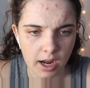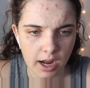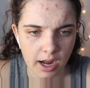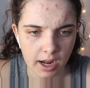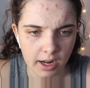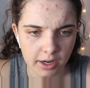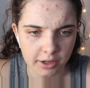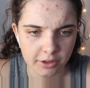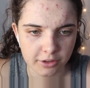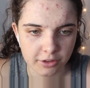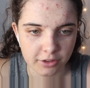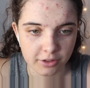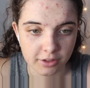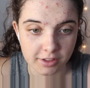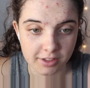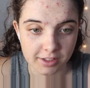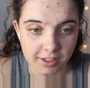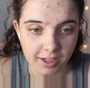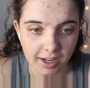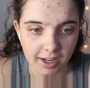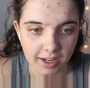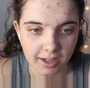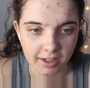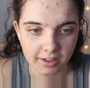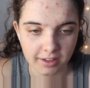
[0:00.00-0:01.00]

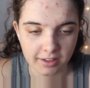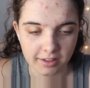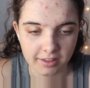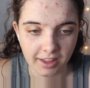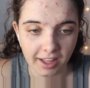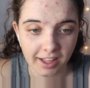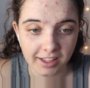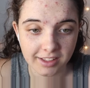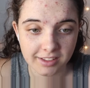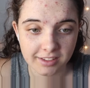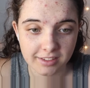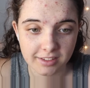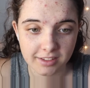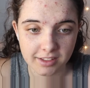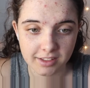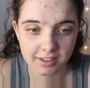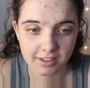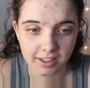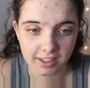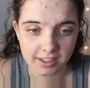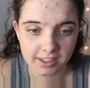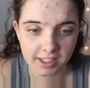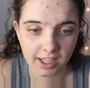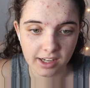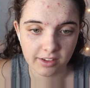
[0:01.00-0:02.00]
Ironside. That's
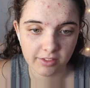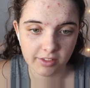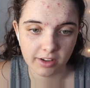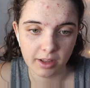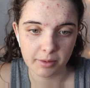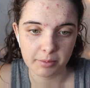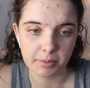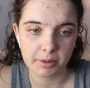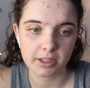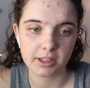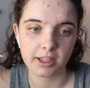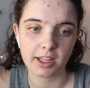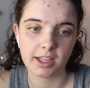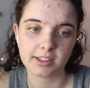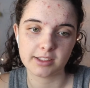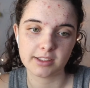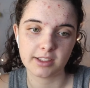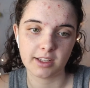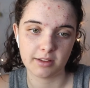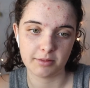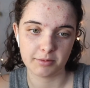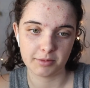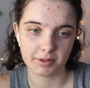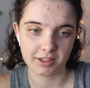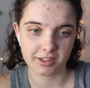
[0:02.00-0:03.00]
kind of an epic last
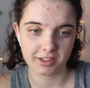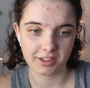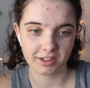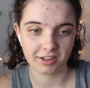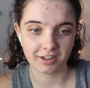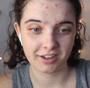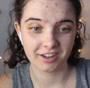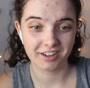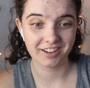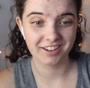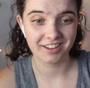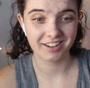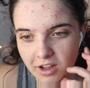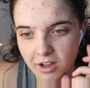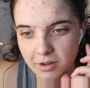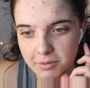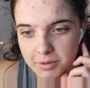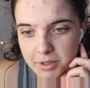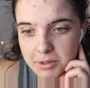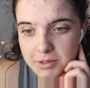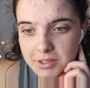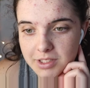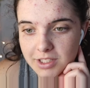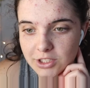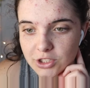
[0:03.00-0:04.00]
name right there.
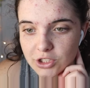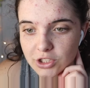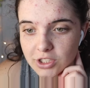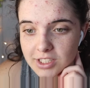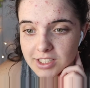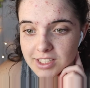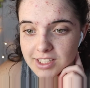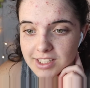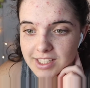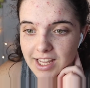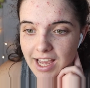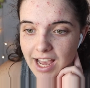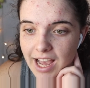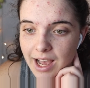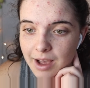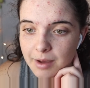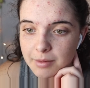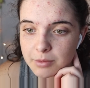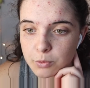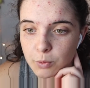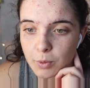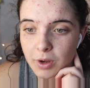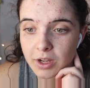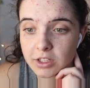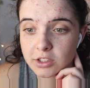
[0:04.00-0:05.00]
He was allegedly
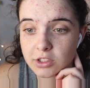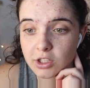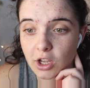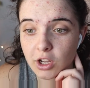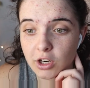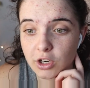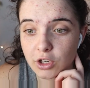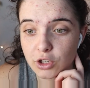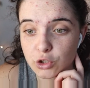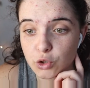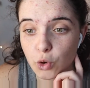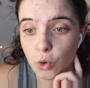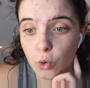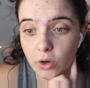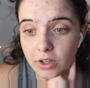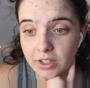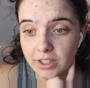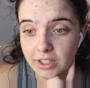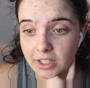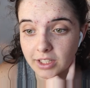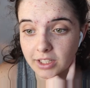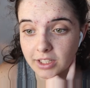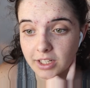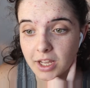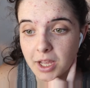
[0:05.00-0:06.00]
stabbed whilst on a
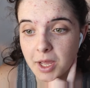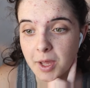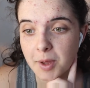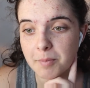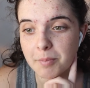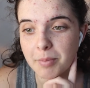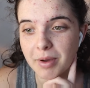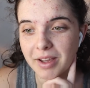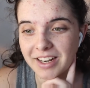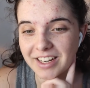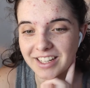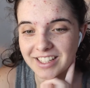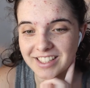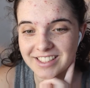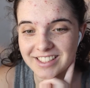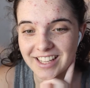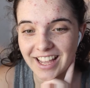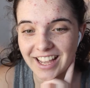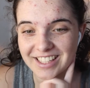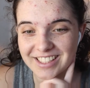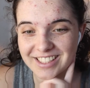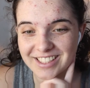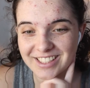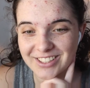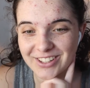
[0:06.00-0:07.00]
toilet by an
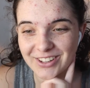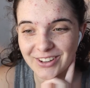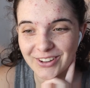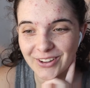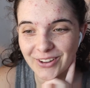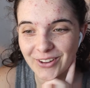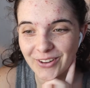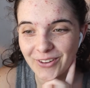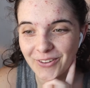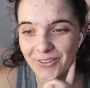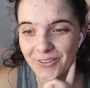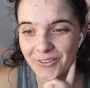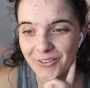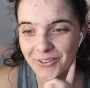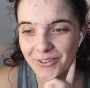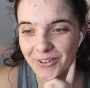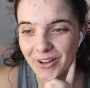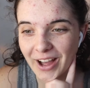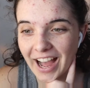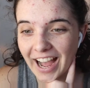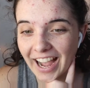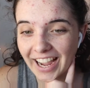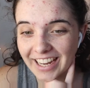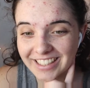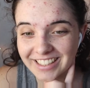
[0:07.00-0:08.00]
assassin
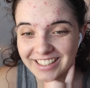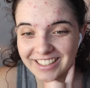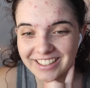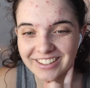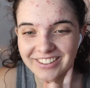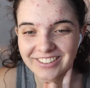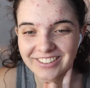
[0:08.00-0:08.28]
hiding